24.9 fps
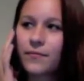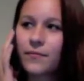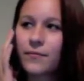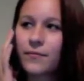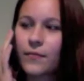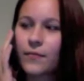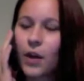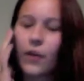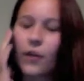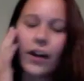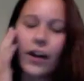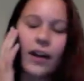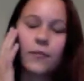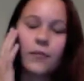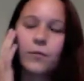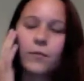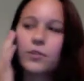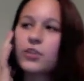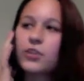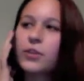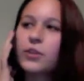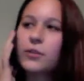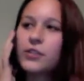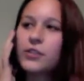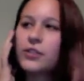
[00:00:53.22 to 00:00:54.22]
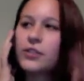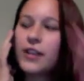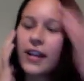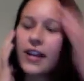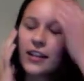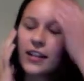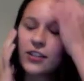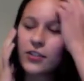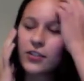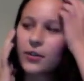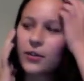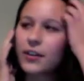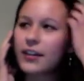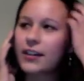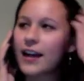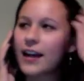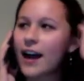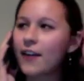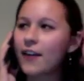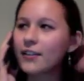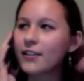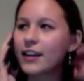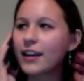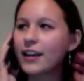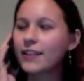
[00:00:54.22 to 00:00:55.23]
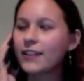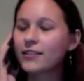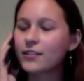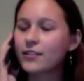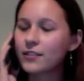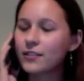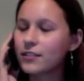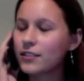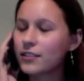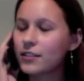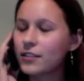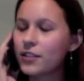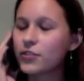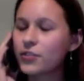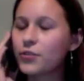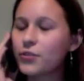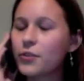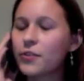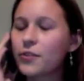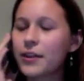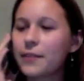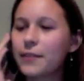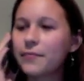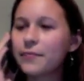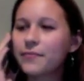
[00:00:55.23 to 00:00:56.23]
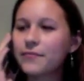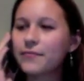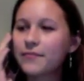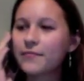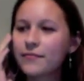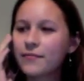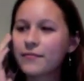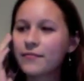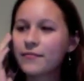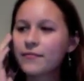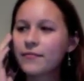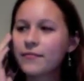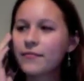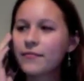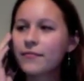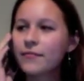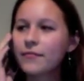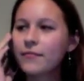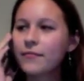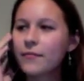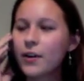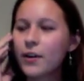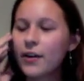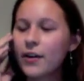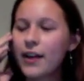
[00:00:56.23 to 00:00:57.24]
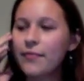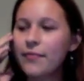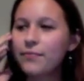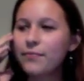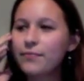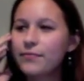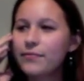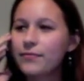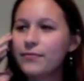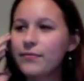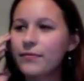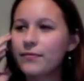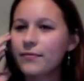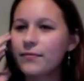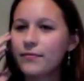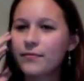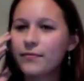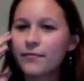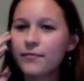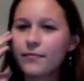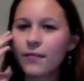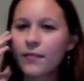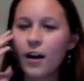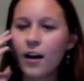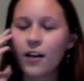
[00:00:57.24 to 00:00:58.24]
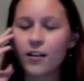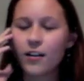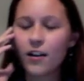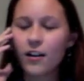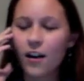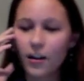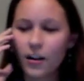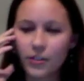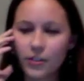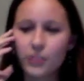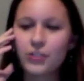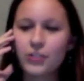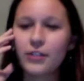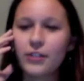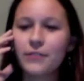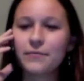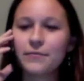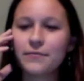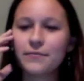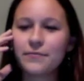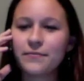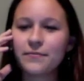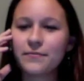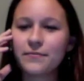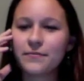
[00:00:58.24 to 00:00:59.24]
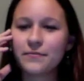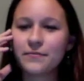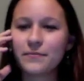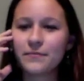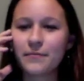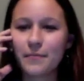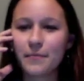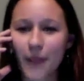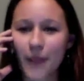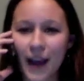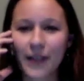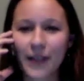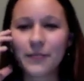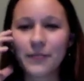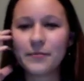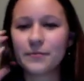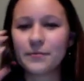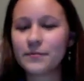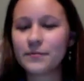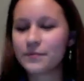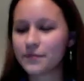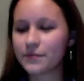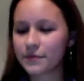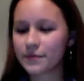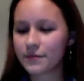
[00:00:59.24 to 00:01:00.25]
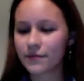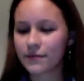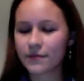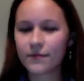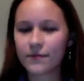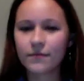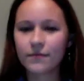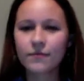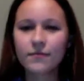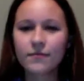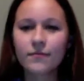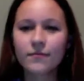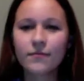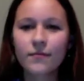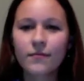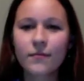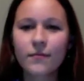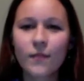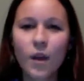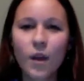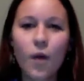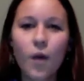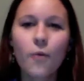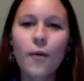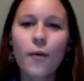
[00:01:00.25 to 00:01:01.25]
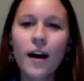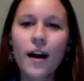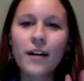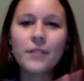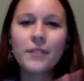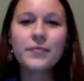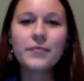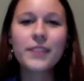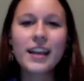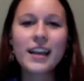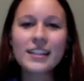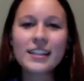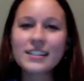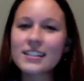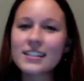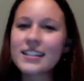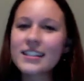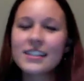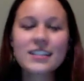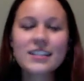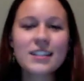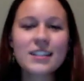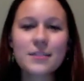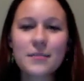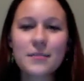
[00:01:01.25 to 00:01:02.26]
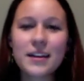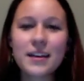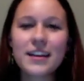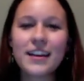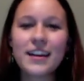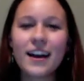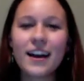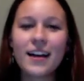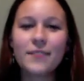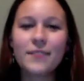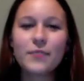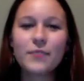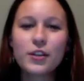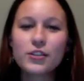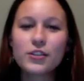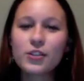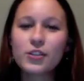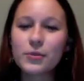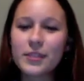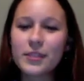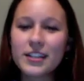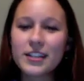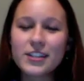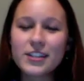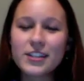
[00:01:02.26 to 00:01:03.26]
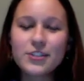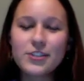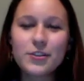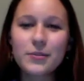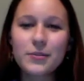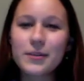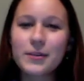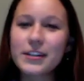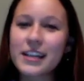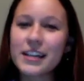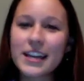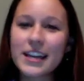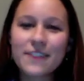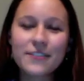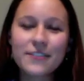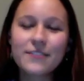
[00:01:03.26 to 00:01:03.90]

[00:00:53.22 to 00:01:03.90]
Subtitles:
Okay, well, do what you can to sort it out and control them. All right, I'll call you soon. Bye. Well, it's leaked to the media, so we need you to work even